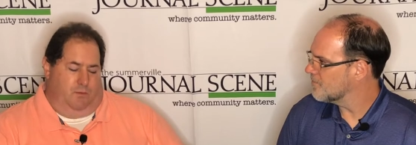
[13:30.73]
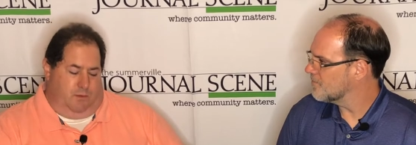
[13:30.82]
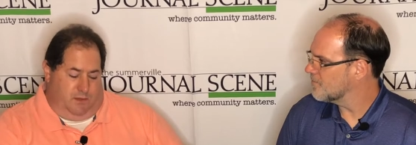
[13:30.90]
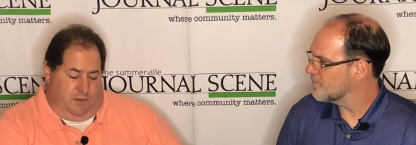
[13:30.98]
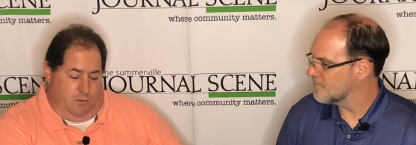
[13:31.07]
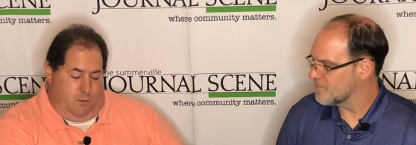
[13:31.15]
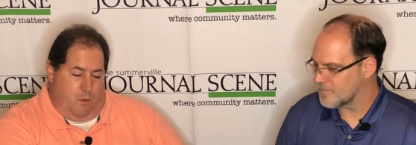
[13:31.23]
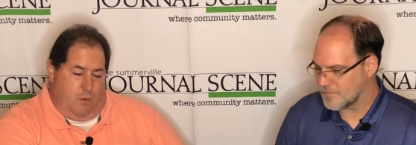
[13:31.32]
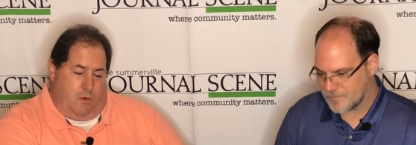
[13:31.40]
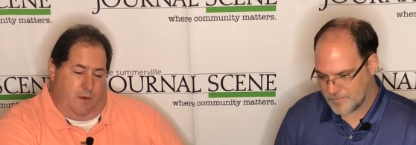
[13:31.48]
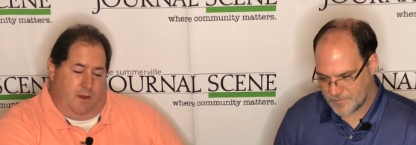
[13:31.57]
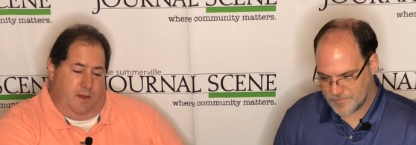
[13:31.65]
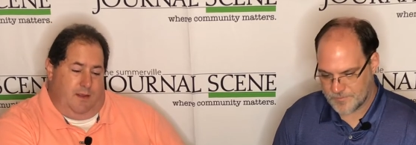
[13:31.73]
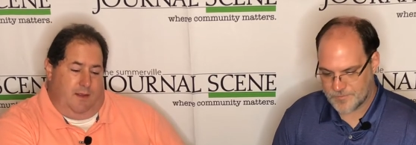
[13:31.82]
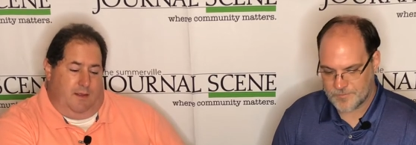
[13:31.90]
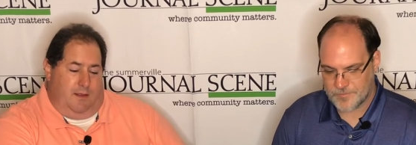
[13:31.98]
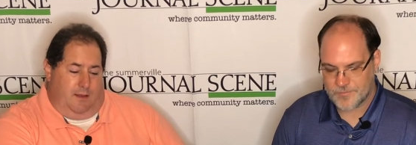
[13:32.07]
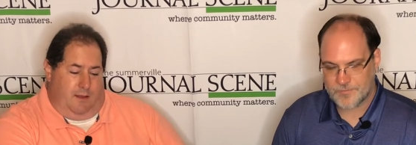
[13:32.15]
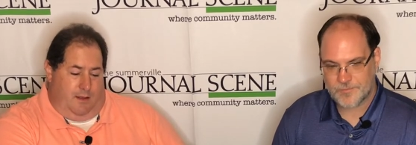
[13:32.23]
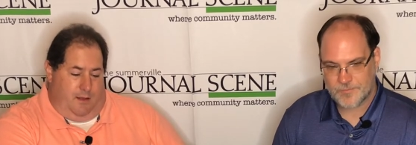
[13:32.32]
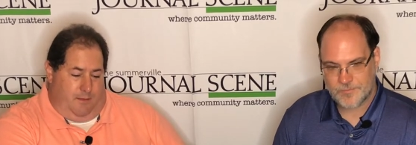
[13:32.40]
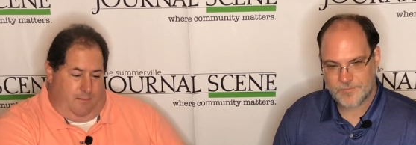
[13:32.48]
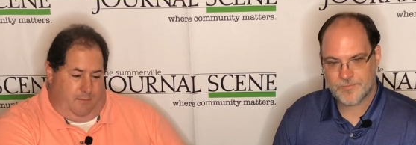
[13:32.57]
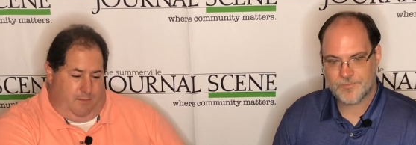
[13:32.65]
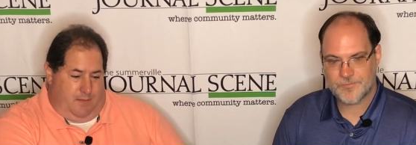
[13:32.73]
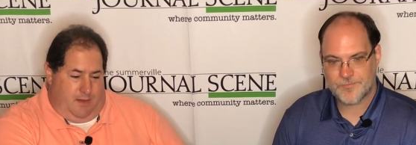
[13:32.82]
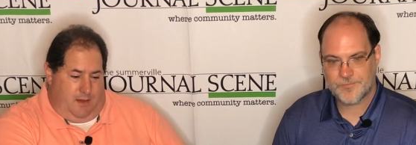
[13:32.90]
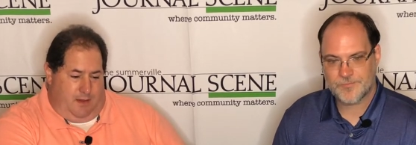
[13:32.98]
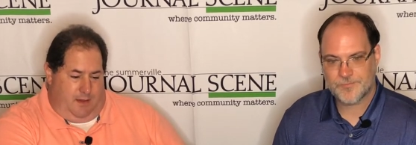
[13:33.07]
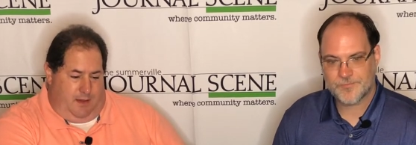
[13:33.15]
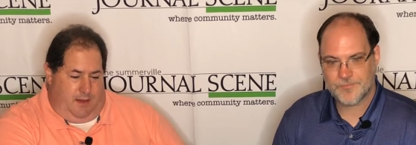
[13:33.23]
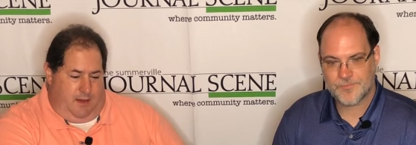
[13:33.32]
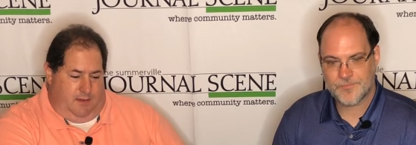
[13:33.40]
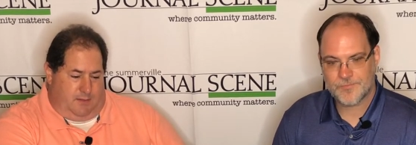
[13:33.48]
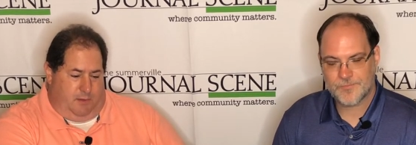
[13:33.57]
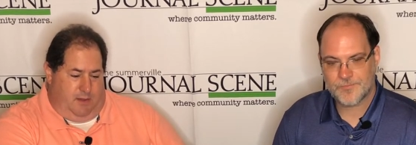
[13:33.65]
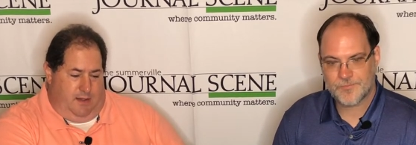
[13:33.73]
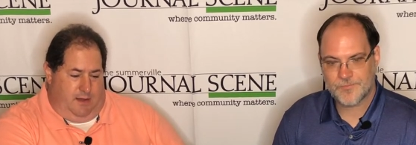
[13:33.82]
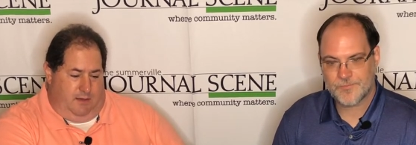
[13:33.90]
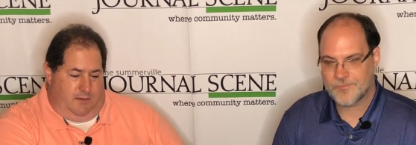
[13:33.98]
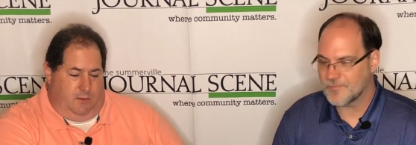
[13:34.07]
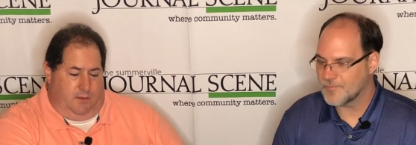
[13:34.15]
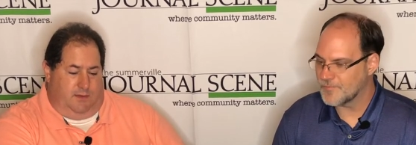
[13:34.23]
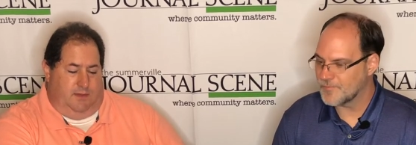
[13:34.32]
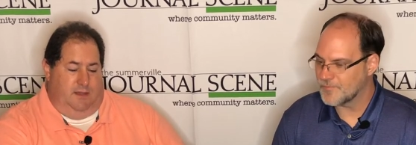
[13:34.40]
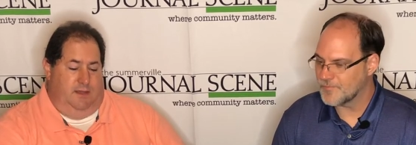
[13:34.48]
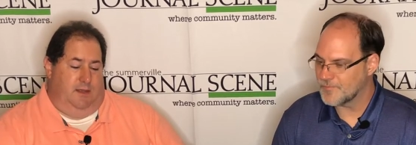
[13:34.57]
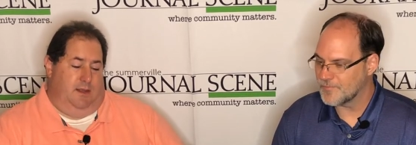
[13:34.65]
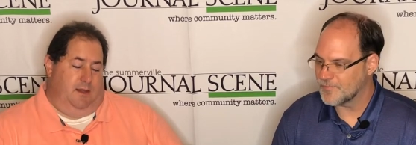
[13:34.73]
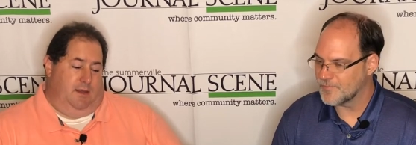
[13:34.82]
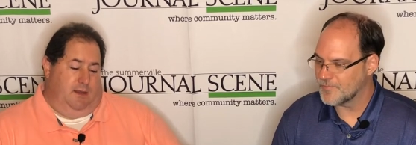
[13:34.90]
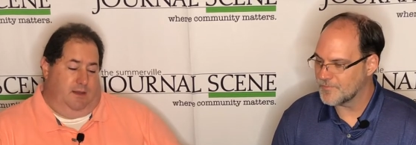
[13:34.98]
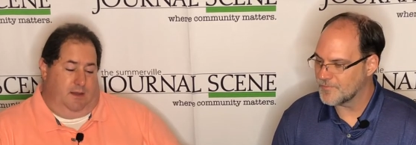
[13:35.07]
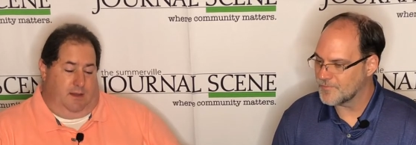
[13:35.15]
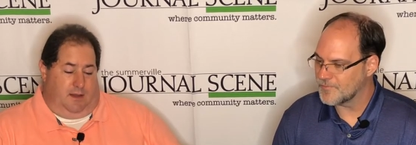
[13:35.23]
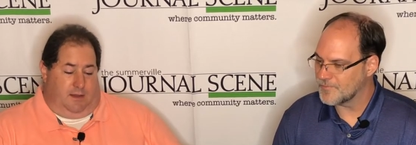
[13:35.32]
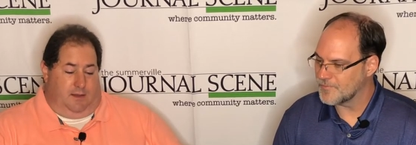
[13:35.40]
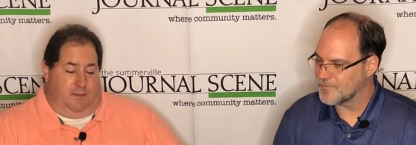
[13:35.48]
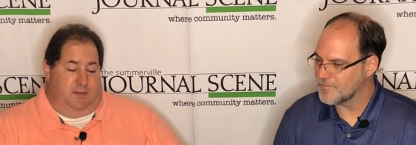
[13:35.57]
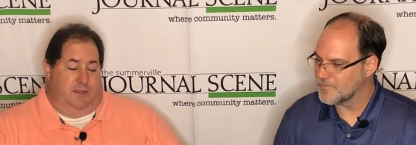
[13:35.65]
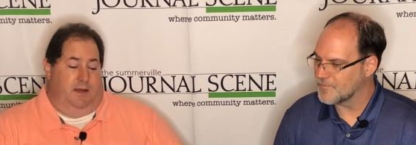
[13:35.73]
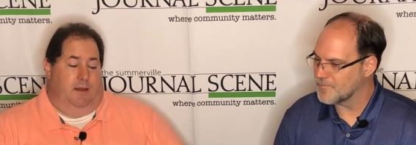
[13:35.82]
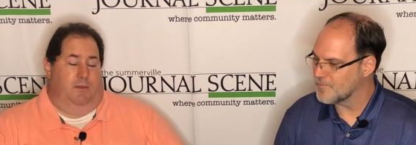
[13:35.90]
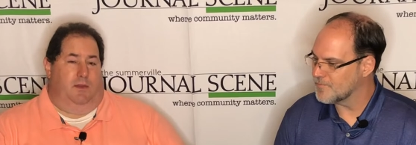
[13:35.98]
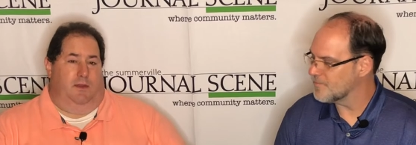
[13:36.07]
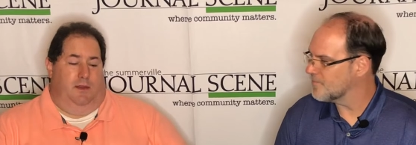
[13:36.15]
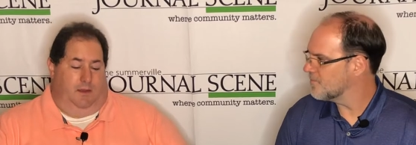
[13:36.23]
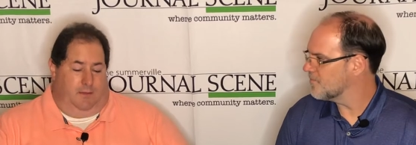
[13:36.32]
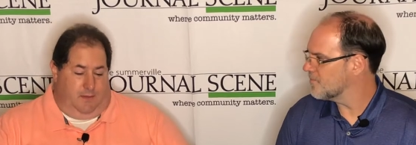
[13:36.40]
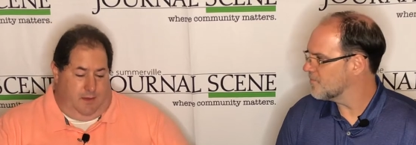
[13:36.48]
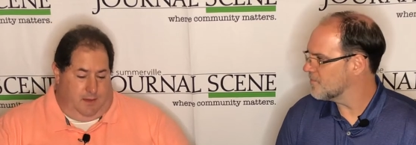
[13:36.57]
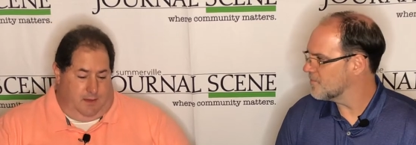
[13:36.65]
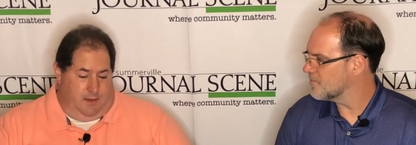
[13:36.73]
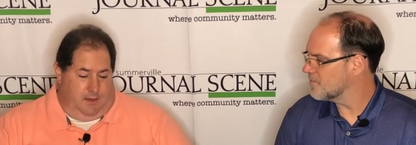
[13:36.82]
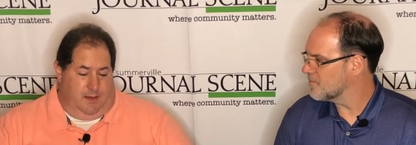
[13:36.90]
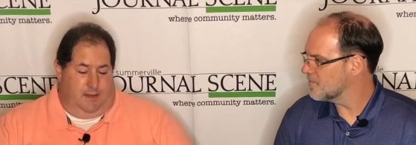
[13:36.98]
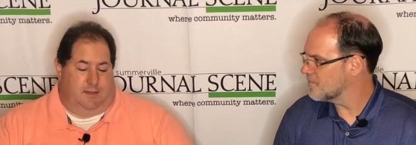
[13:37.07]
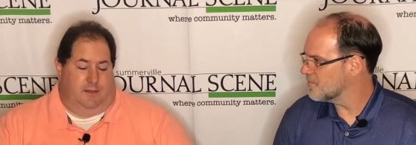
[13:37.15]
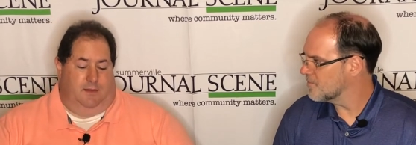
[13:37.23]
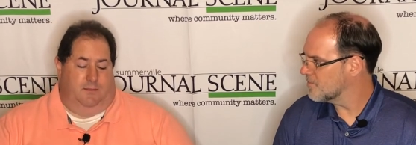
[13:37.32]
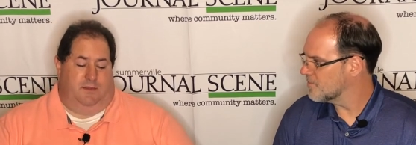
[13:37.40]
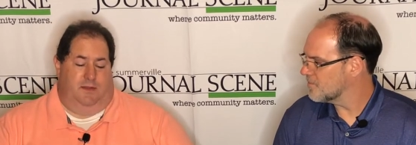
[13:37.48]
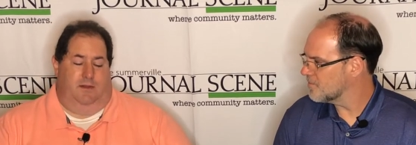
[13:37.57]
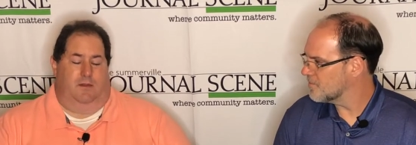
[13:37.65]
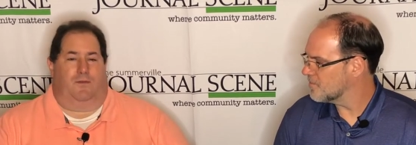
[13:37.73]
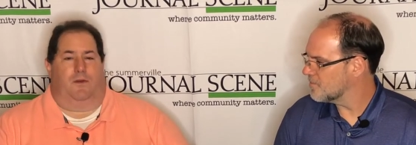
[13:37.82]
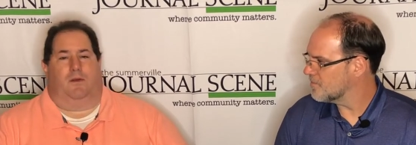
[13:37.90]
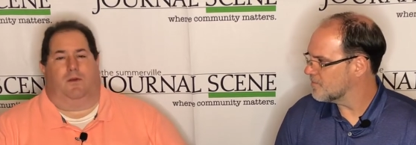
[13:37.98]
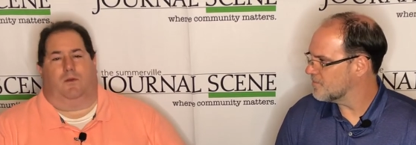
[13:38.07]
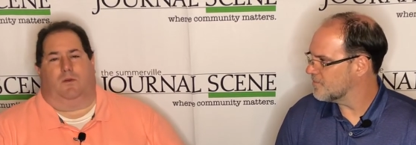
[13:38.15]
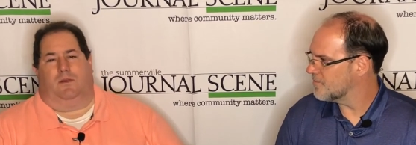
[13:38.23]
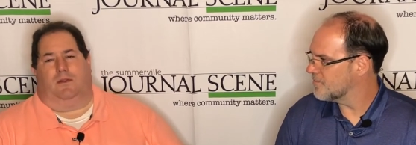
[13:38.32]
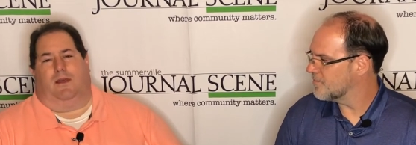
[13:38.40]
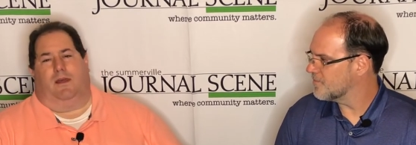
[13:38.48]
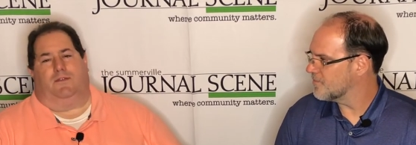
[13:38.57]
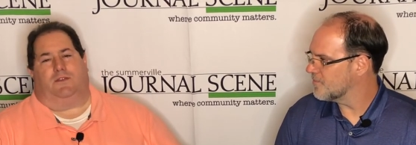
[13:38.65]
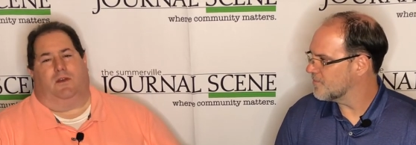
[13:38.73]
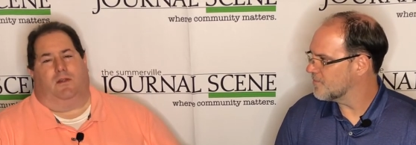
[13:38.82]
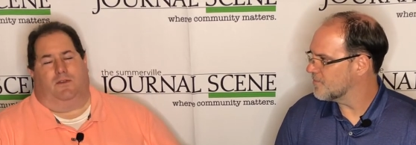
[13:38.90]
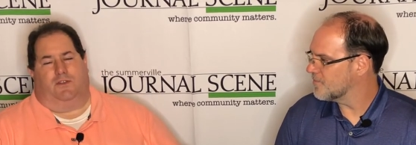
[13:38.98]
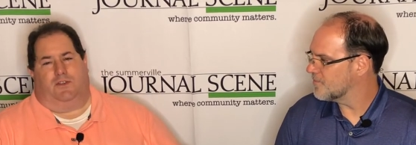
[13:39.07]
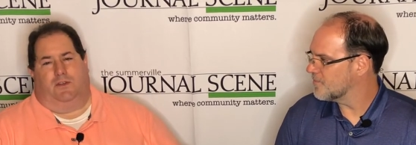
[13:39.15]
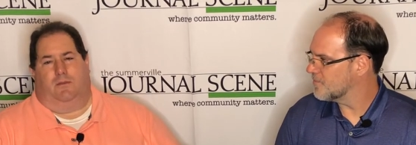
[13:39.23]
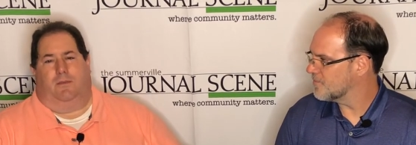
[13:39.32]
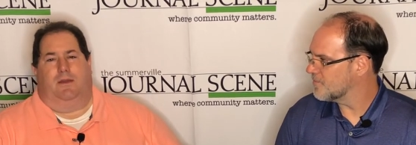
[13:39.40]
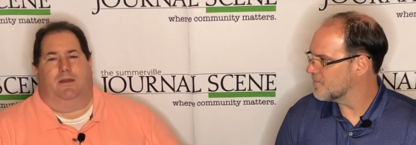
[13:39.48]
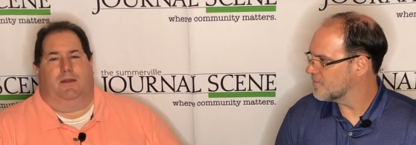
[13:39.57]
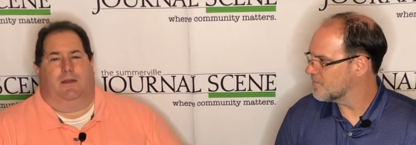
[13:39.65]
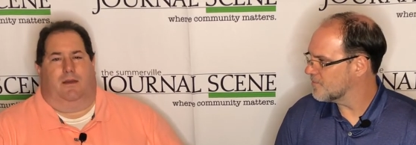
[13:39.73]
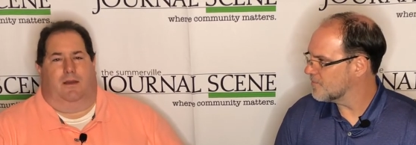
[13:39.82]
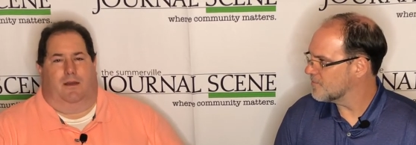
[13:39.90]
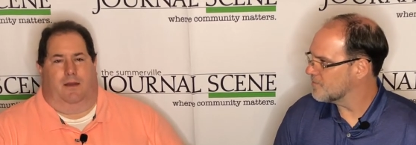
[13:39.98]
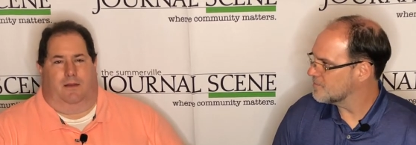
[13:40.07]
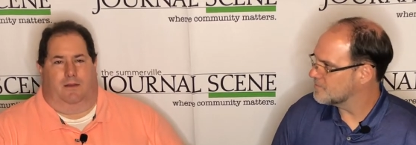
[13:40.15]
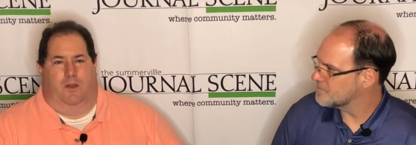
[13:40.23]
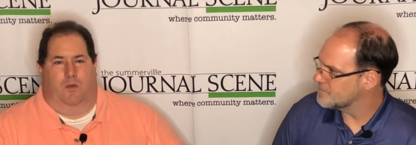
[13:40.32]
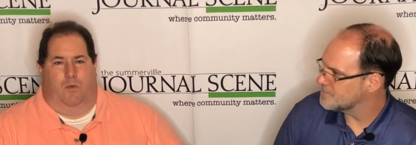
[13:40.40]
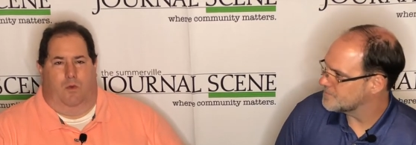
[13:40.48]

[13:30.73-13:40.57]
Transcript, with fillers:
Speaker 1: year, this award. Um, he is planning to attend uh, Clemson, I believe. Yes, Clemson in the fall on a life scholarship. Uh, no